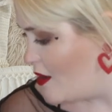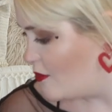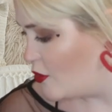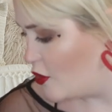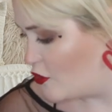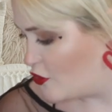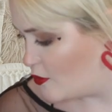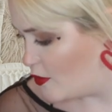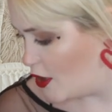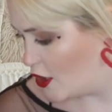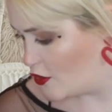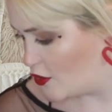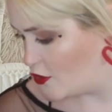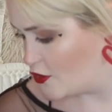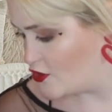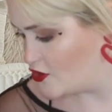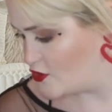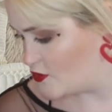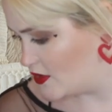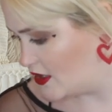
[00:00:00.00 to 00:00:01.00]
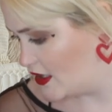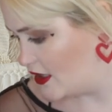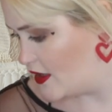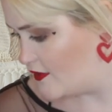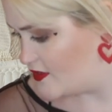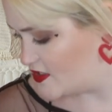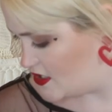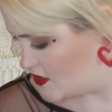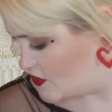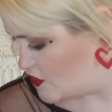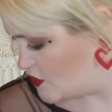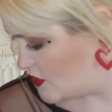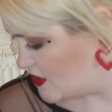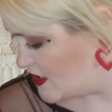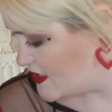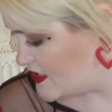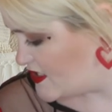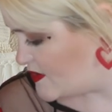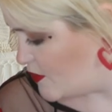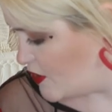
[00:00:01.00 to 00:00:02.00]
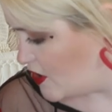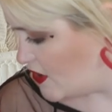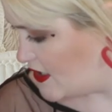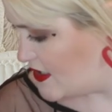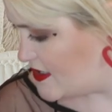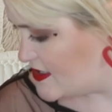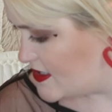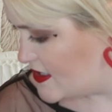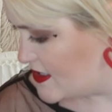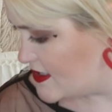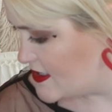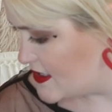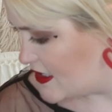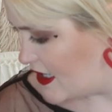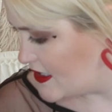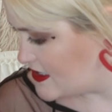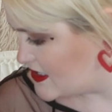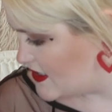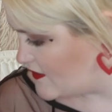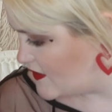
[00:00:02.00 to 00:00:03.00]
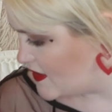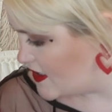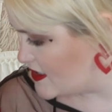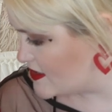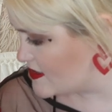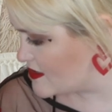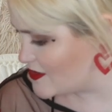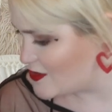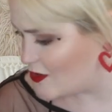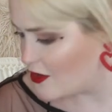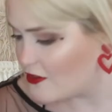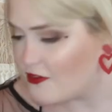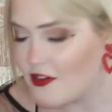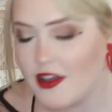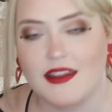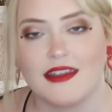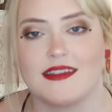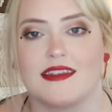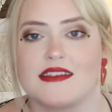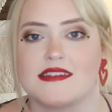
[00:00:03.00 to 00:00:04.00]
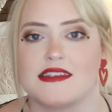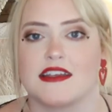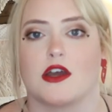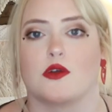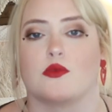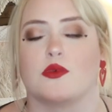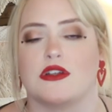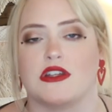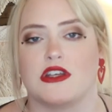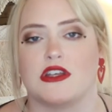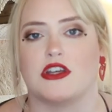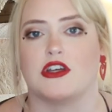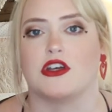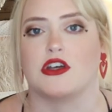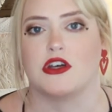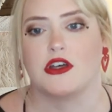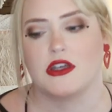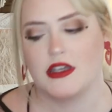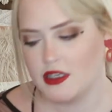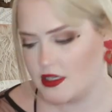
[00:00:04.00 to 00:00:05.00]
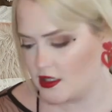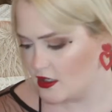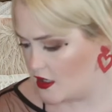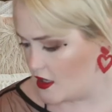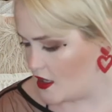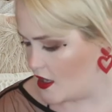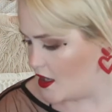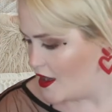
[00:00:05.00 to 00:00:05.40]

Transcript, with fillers: Both of my girls really love sensory experiences and activities, so I felt like that's like a really good